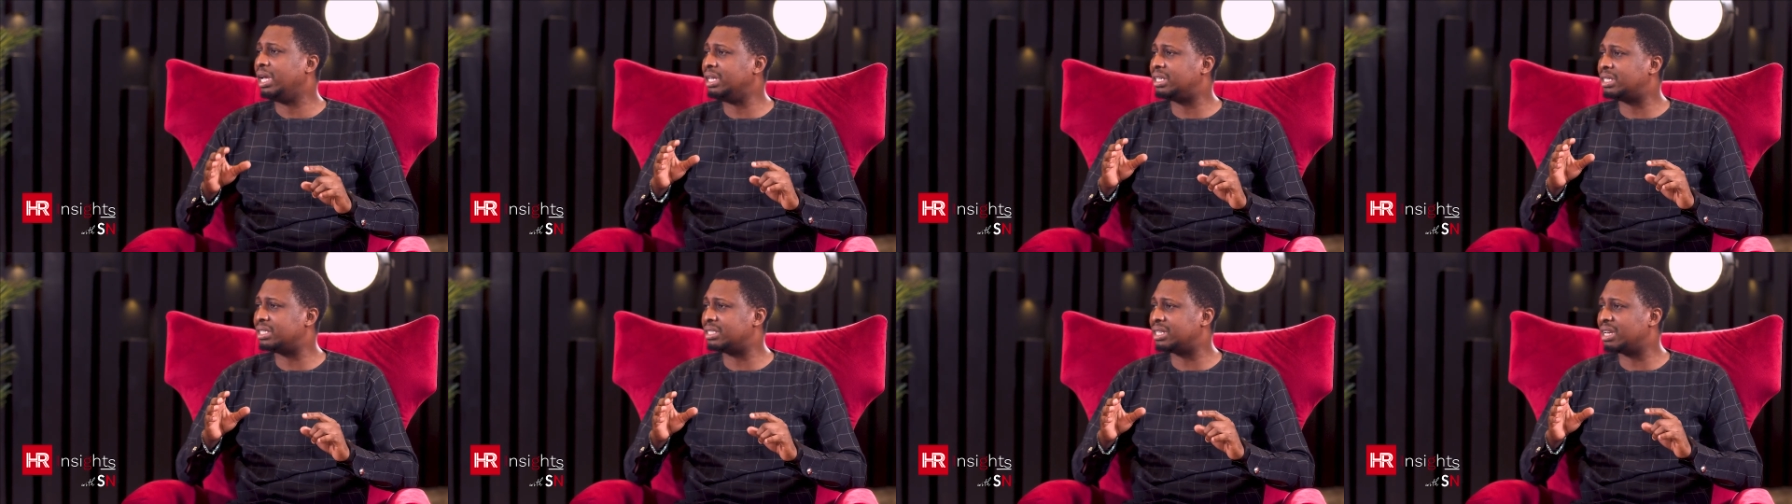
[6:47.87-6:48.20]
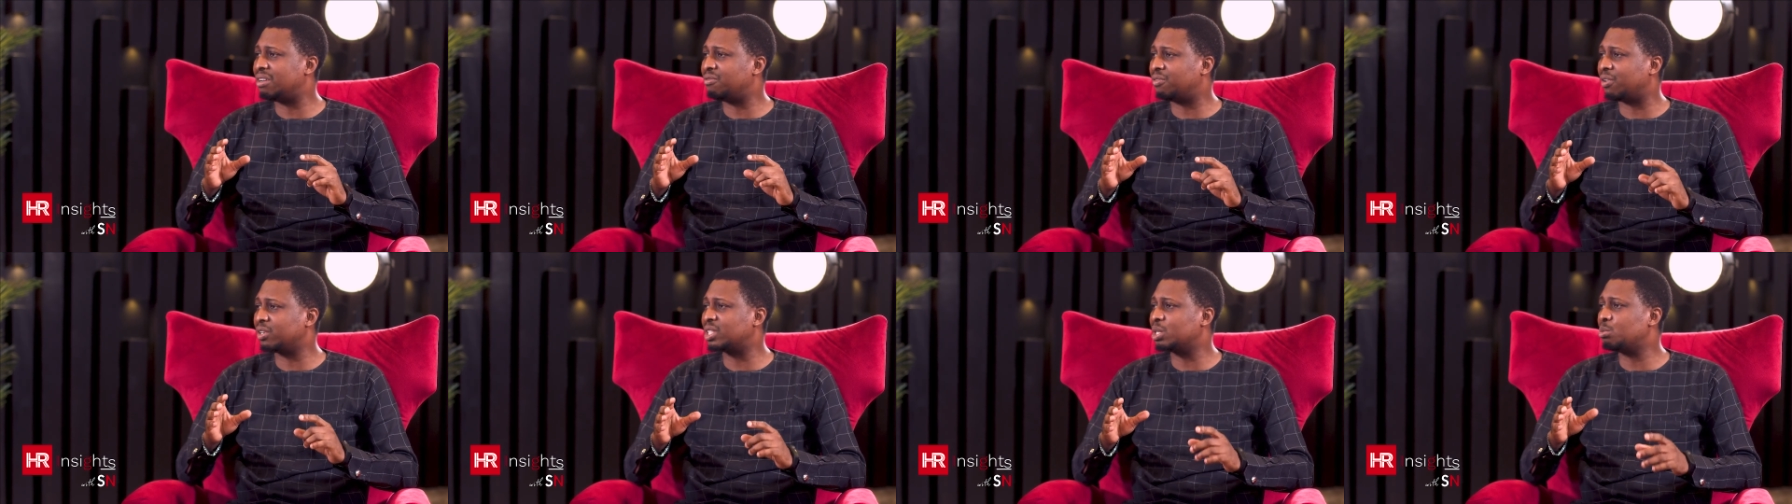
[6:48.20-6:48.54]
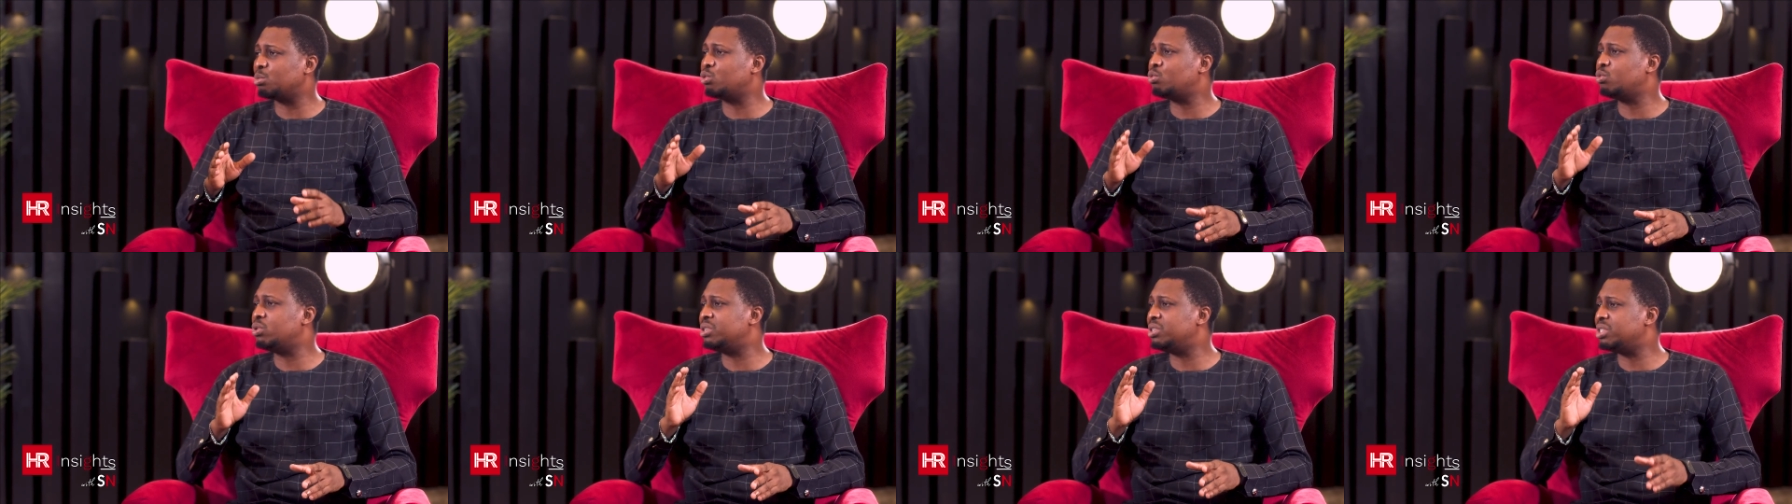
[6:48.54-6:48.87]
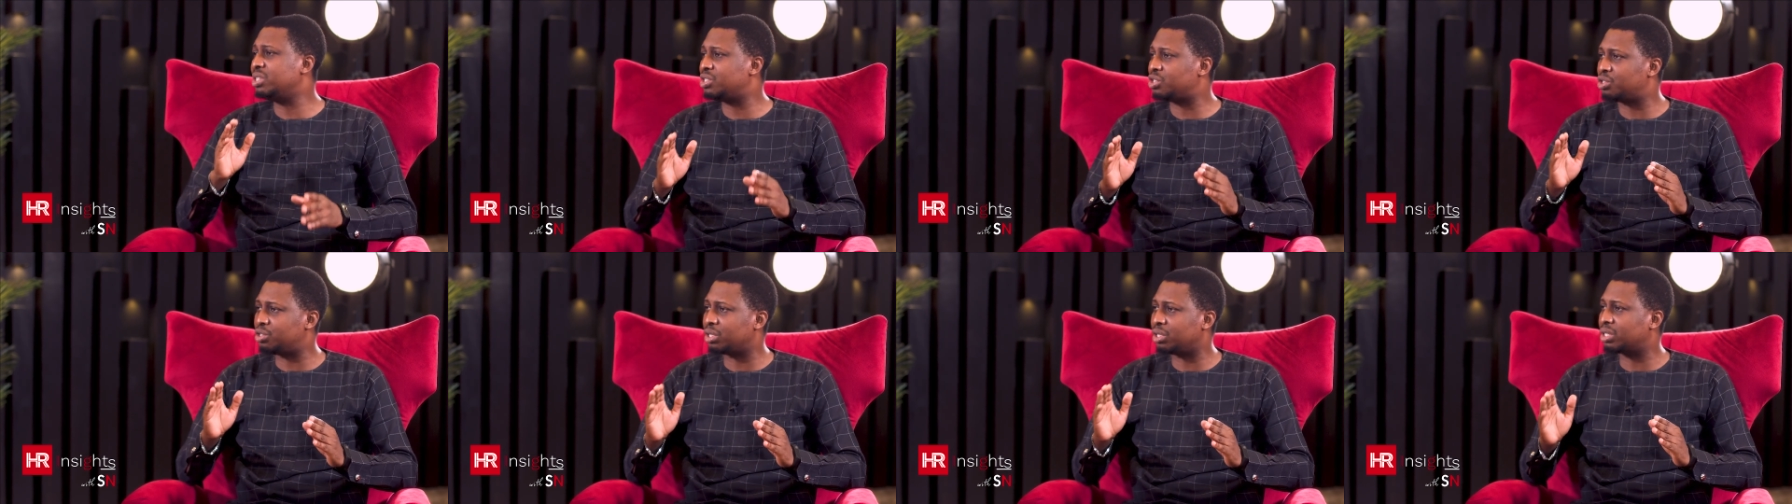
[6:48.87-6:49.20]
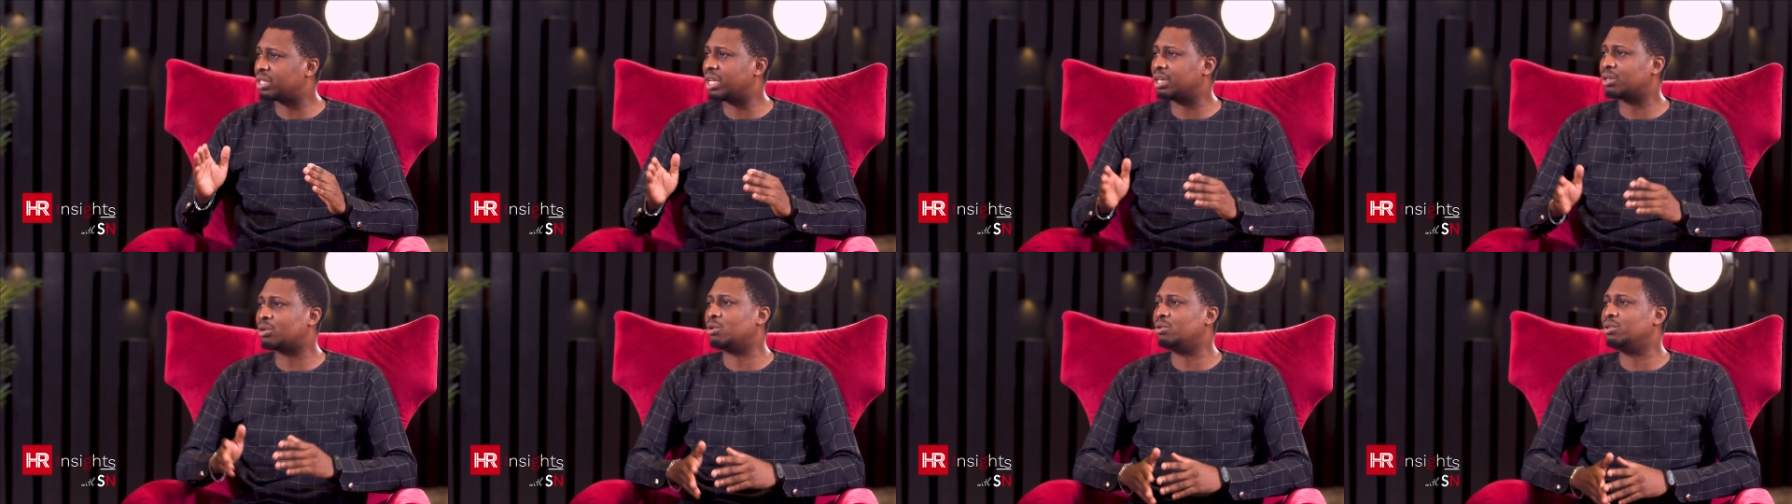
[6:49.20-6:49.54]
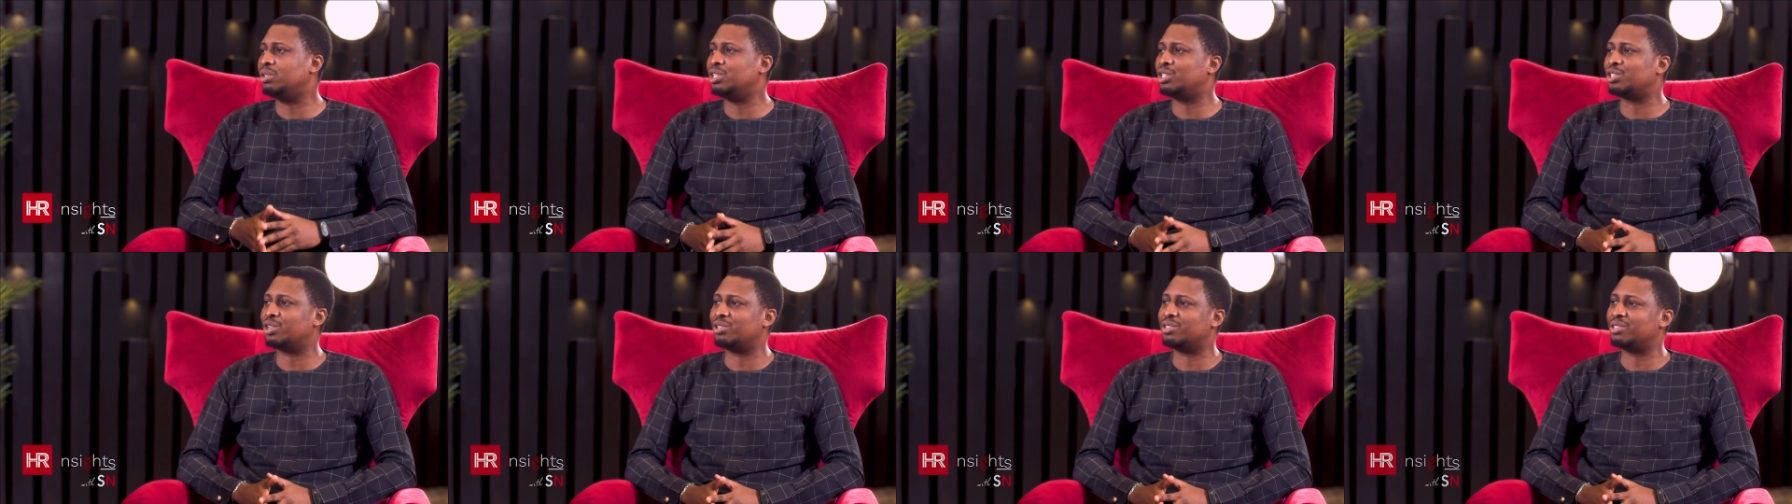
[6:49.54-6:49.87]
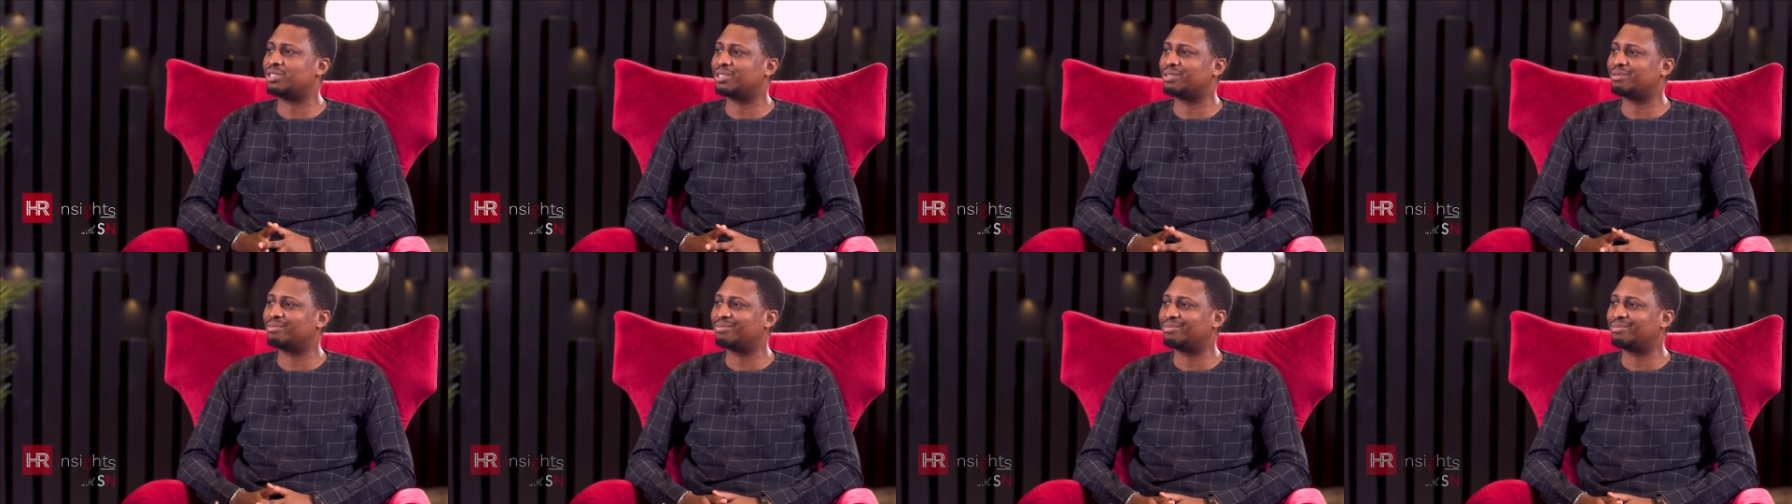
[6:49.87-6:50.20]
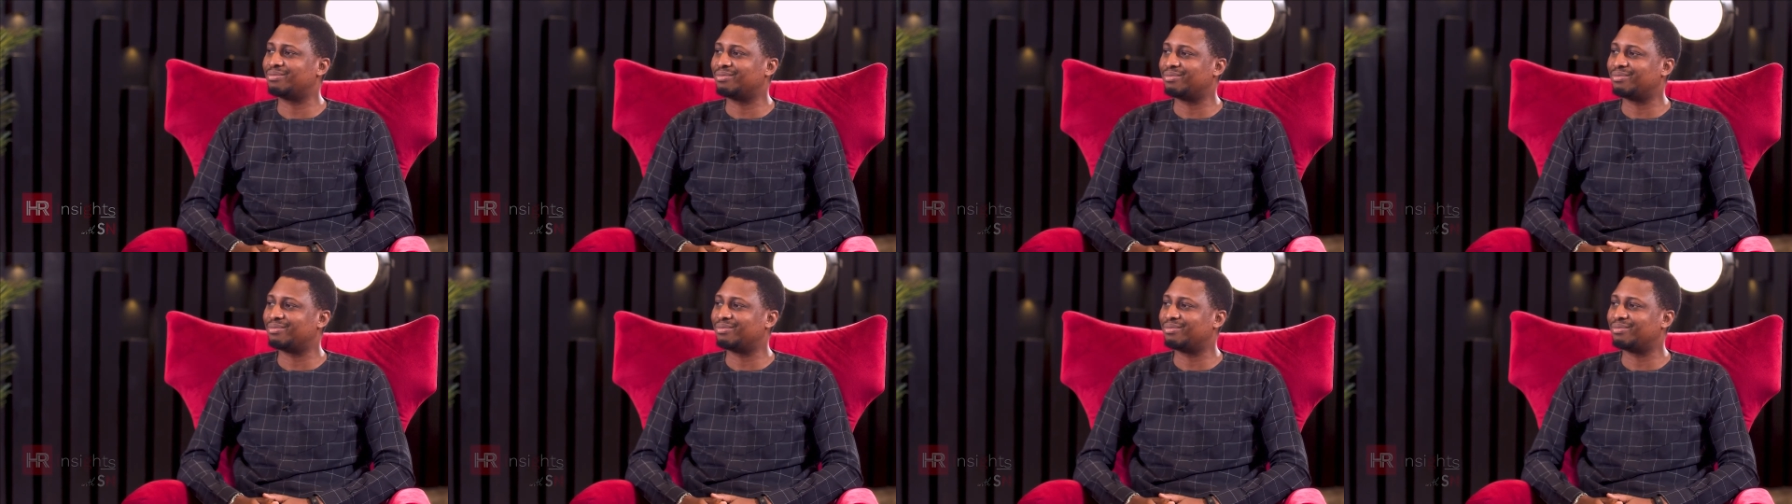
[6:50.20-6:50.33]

It is enforceable with restricted conditions.